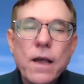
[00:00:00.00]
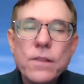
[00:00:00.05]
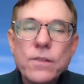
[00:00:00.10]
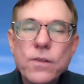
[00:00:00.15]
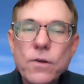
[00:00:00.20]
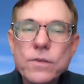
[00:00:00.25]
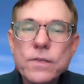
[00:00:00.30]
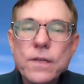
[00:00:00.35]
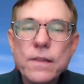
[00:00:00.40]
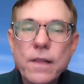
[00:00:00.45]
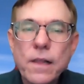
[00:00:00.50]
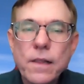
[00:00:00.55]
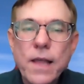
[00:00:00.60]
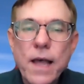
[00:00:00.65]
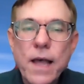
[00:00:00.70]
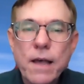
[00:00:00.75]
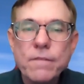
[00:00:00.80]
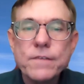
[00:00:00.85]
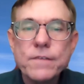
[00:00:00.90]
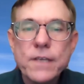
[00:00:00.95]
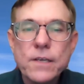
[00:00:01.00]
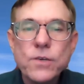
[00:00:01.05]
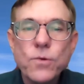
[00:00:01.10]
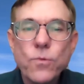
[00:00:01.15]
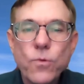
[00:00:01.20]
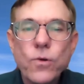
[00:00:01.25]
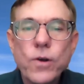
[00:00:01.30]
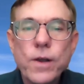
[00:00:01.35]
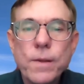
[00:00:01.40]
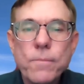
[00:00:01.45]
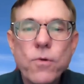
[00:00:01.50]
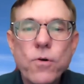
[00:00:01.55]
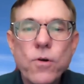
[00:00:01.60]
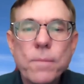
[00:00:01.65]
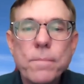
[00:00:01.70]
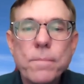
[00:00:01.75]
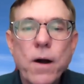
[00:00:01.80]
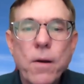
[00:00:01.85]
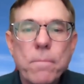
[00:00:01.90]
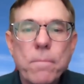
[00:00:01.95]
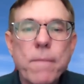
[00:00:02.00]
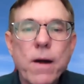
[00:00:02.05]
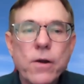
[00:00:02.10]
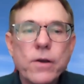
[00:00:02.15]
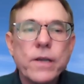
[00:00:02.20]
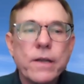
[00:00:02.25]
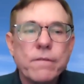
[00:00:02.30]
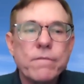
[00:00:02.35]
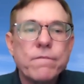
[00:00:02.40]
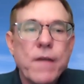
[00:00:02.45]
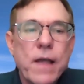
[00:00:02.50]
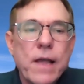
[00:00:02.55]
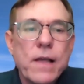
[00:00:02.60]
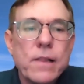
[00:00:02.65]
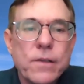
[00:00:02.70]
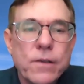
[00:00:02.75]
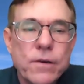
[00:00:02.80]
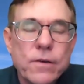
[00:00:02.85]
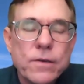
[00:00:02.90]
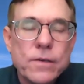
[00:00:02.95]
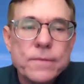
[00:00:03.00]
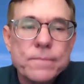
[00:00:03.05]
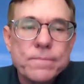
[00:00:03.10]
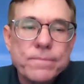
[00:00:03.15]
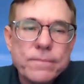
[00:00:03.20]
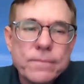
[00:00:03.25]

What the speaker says: Those on the left tend to worry more about market failures